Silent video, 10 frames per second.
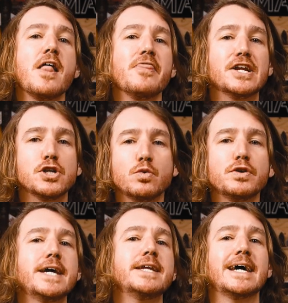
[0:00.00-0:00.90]
then you will
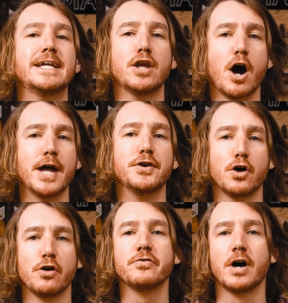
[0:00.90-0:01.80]
need a 9
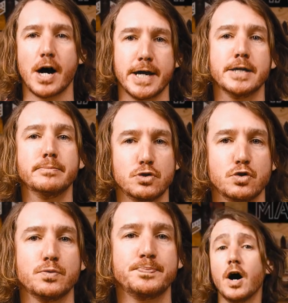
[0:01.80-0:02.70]
DoF
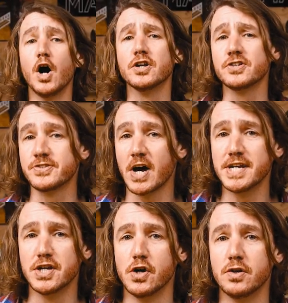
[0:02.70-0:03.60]
IMU. On a
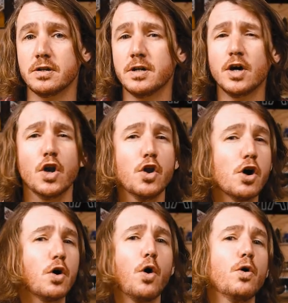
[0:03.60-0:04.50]
side note,
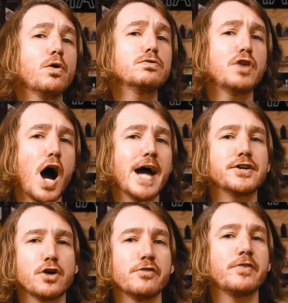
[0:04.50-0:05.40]
not all 9
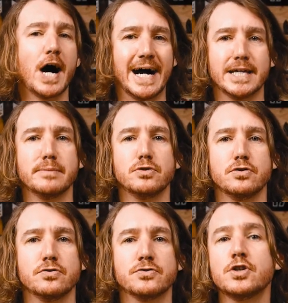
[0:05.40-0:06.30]
DoF
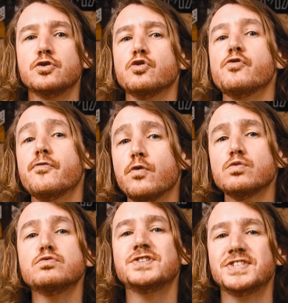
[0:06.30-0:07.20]
IMUs do
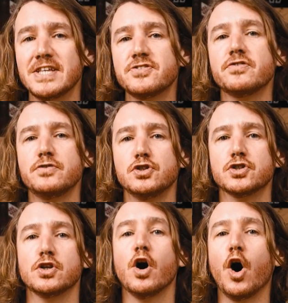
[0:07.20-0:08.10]
full sensor
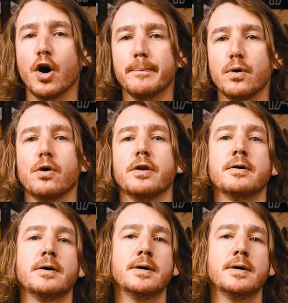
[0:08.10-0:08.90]
fusion on board,